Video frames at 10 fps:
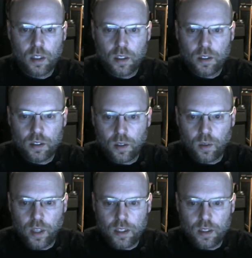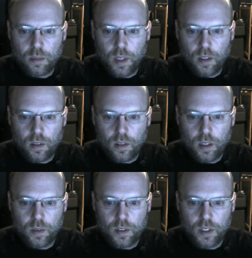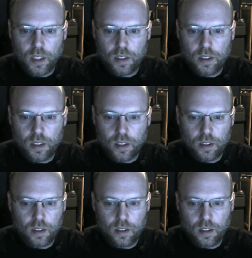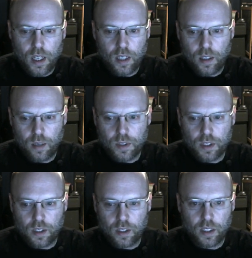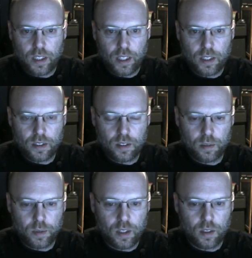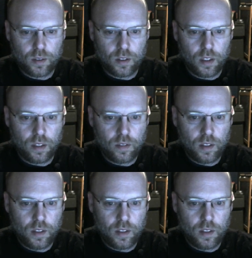So that's about, it was like 6, I'm just going to guess. This will be close enough.